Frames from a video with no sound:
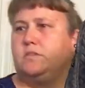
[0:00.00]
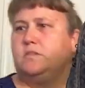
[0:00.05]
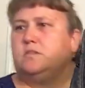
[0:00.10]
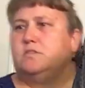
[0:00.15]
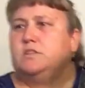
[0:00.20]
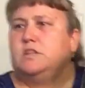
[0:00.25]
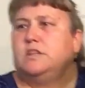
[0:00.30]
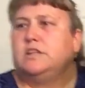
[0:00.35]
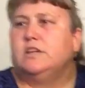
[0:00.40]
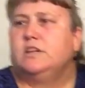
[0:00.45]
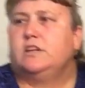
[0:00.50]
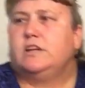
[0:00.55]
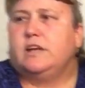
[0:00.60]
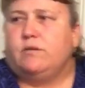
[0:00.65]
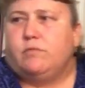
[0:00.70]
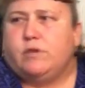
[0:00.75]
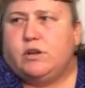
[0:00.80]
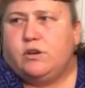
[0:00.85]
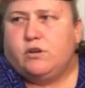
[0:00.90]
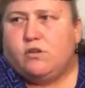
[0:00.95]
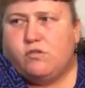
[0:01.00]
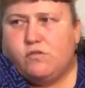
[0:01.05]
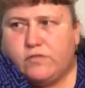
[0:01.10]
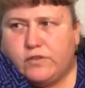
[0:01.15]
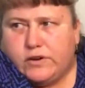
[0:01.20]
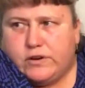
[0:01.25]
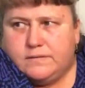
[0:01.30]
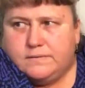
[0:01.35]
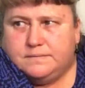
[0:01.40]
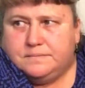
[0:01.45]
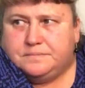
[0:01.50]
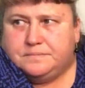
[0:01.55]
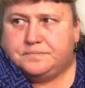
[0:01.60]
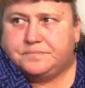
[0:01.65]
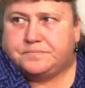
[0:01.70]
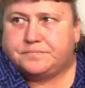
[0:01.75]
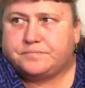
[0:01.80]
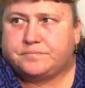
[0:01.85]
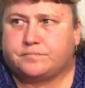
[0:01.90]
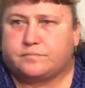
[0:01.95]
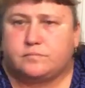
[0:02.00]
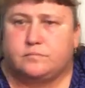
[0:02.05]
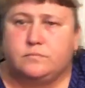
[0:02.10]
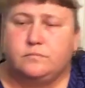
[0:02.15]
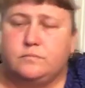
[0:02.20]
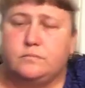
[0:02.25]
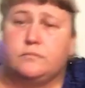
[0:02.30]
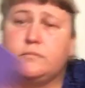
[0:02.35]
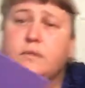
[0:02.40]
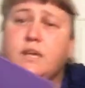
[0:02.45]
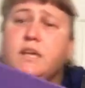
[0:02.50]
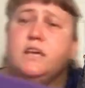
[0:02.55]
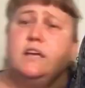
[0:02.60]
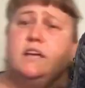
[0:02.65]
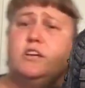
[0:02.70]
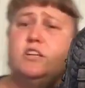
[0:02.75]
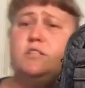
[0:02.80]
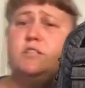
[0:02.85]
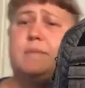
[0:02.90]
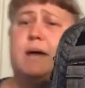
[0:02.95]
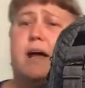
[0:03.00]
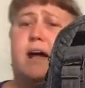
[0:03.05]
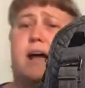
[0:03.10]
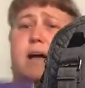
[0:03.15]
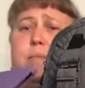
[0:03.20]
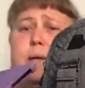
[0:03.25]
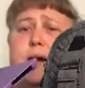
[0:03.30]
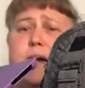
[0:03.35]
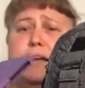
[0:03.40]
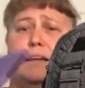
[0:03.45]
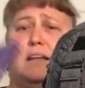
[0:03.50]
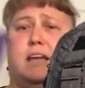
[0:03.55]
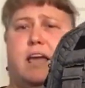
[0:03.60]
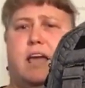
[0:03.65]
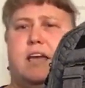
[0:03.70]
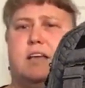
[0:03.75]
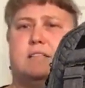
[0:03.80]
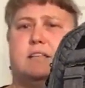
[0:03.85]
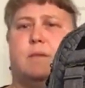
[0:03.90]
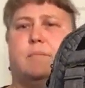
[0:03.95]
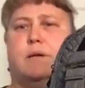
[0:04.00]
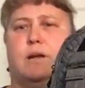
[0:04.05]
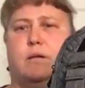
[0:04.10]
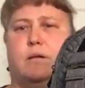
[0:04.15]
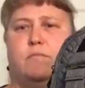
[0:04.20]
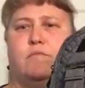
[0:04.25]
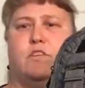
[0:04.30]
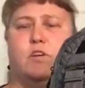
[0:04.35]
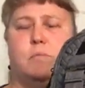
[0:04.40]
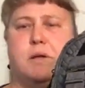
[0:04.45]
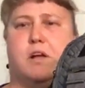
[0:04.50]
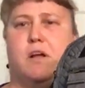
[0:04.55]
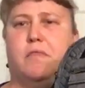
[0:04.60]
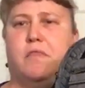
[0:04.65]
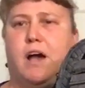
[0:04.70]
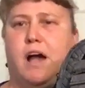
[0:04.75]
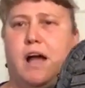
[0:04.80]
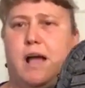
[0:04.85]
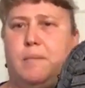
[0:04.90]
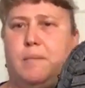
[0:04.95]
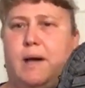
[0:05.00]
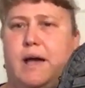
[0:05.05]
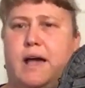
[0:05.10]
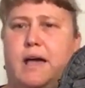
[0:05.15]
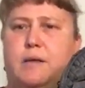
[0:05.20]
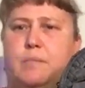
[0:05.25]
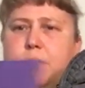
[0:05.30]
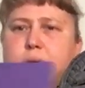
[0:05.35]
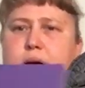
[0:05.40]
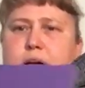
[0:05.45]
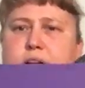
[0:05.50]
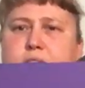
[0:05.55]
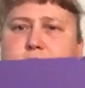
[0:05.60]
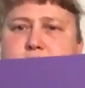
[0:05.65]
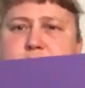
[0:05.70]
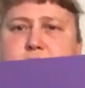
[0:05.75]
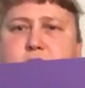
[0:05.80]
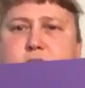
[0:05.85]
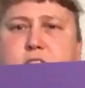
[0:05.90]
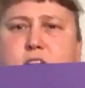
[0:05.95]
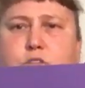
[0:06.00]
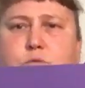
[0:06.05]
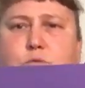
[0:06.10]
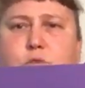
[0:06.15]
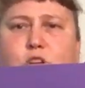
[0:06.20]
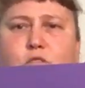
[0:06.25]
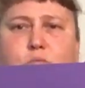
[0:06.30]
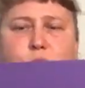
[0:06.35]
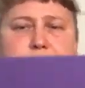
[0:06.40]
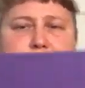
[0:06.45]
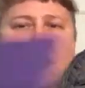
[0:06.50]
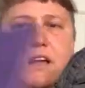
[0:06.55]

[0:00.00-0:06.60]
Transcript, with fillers: she's gonna get run over. Here's my iPad case. I mean, I'm filming on the iPad, but it's the 12.9